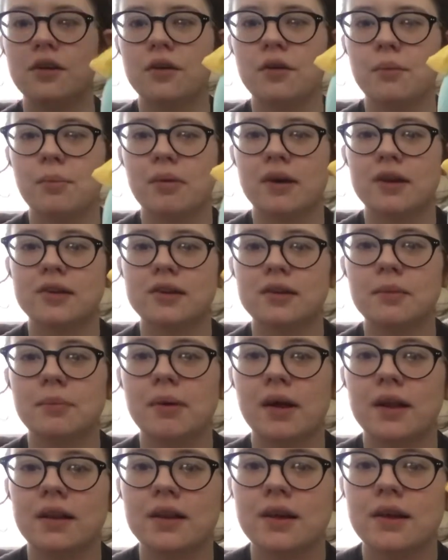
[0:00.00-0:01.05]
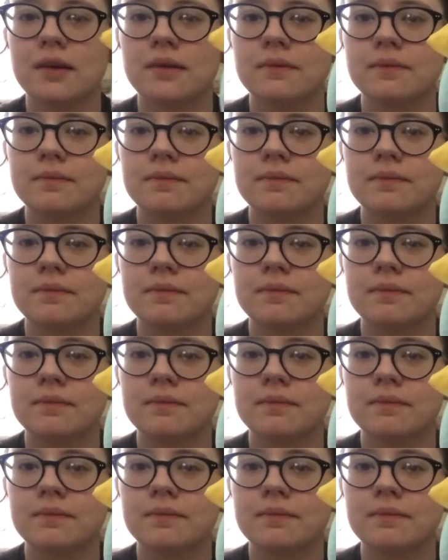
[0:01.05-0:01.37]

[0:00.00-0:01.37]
You press the belly,